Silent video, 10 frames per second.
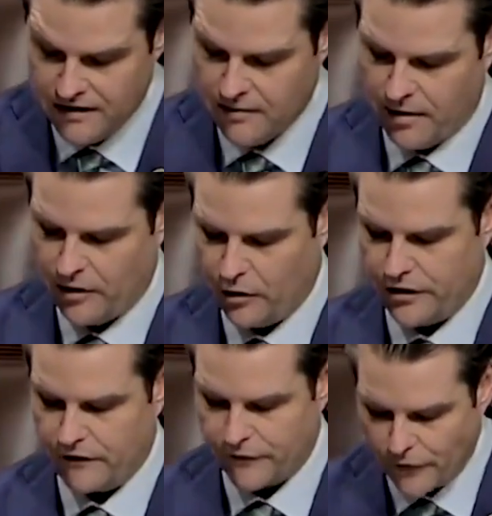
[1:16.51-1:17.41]
by
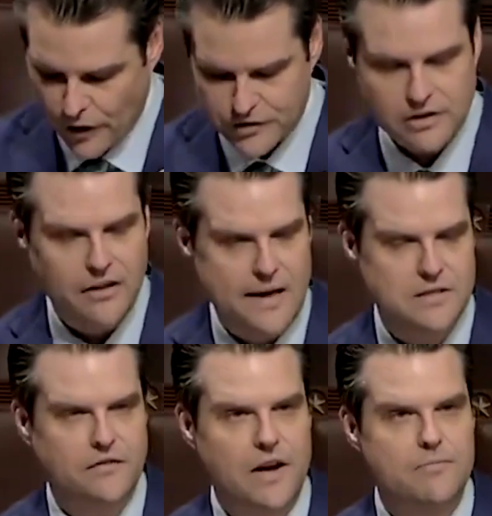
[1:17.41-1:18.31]
holding false
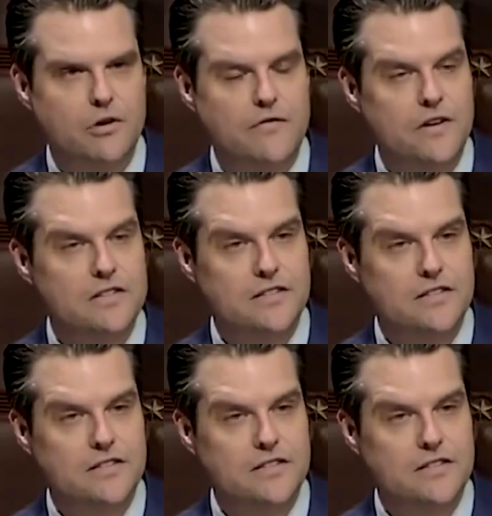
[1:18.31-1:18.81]
classified briefings.